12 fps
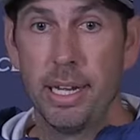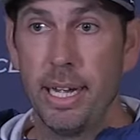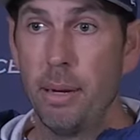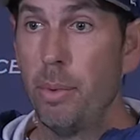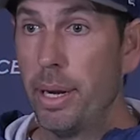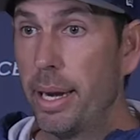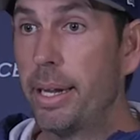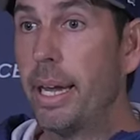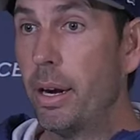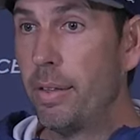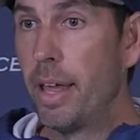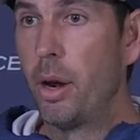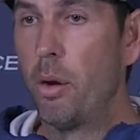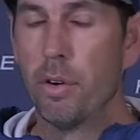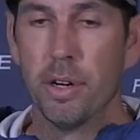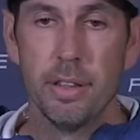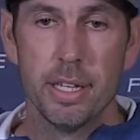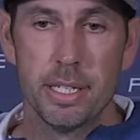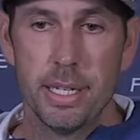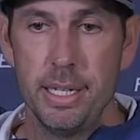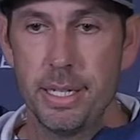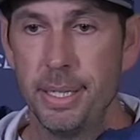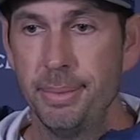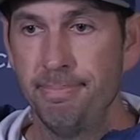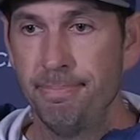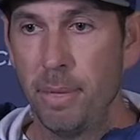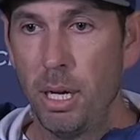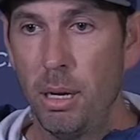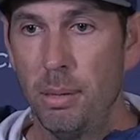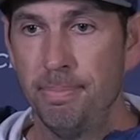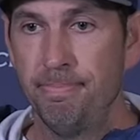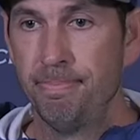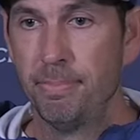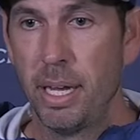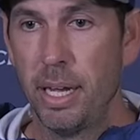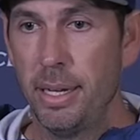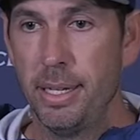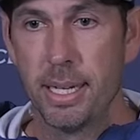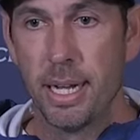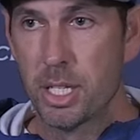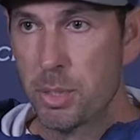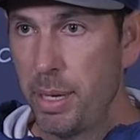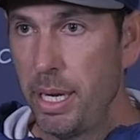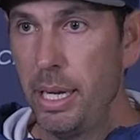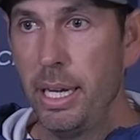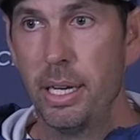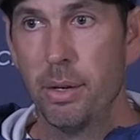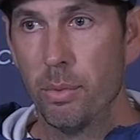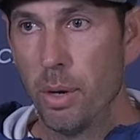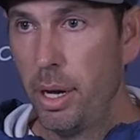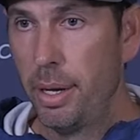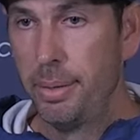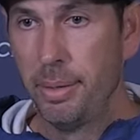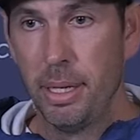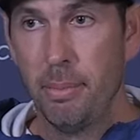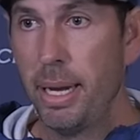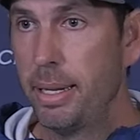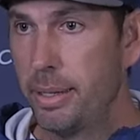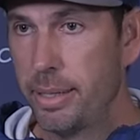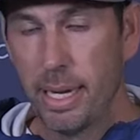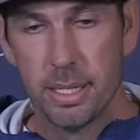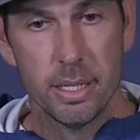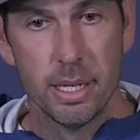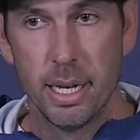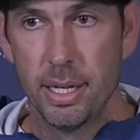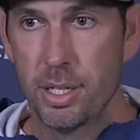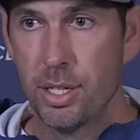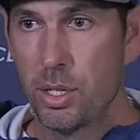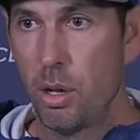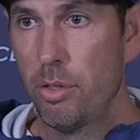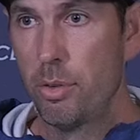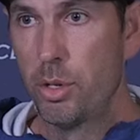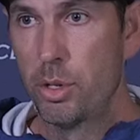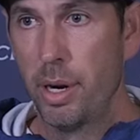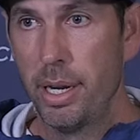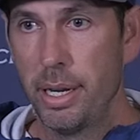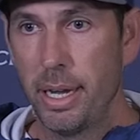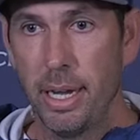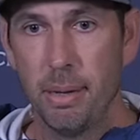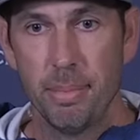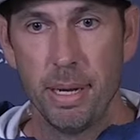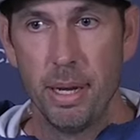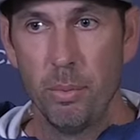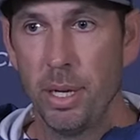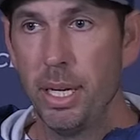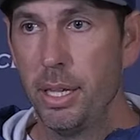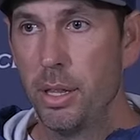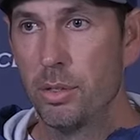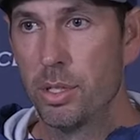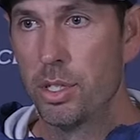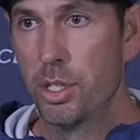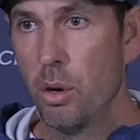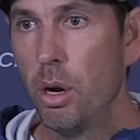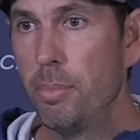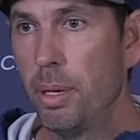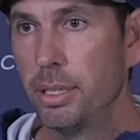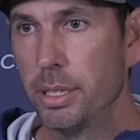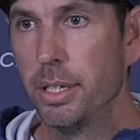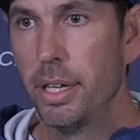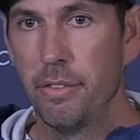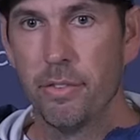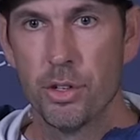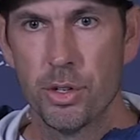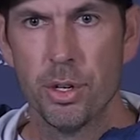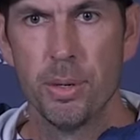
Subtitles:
camp. We got to carry that over in the season. And he's got speed. He can run. He made contested catches all through training camp, and we need those to show up on Sunday for sure.